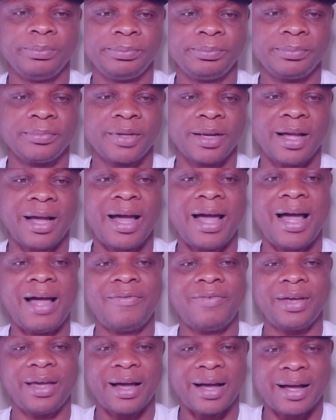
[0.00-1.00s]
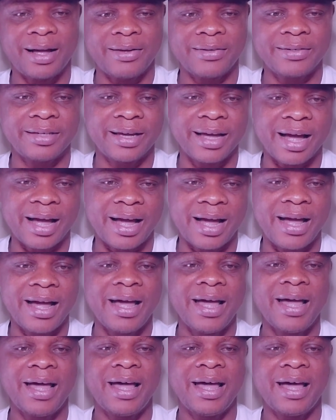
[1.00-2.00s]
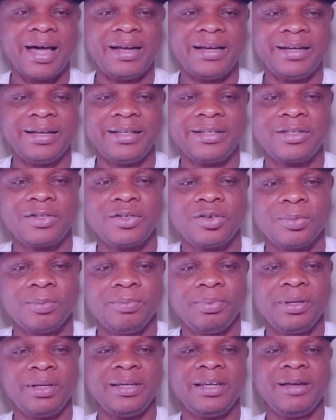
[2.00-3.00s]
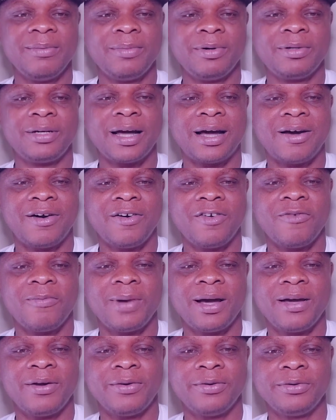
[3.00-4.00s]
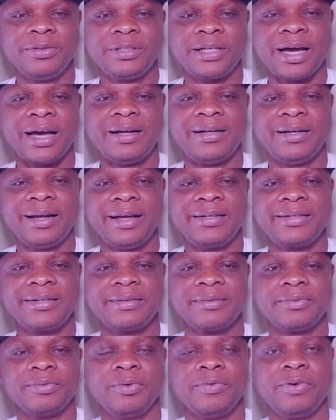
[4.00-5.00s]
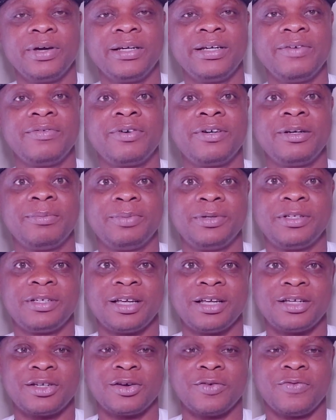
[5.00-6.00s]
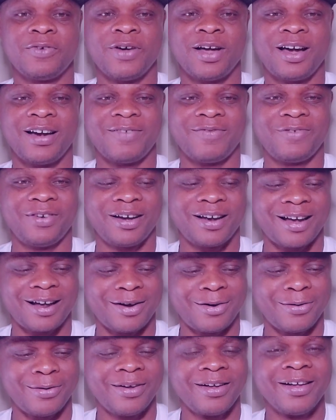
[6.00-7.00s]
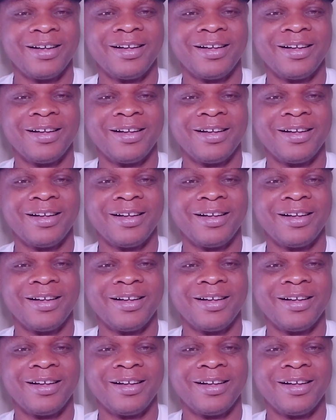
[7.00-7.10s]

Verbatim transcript: Hmm. I have a house, a car. I need to be the mother of my own child next. We've heard it from the Princess of Africa.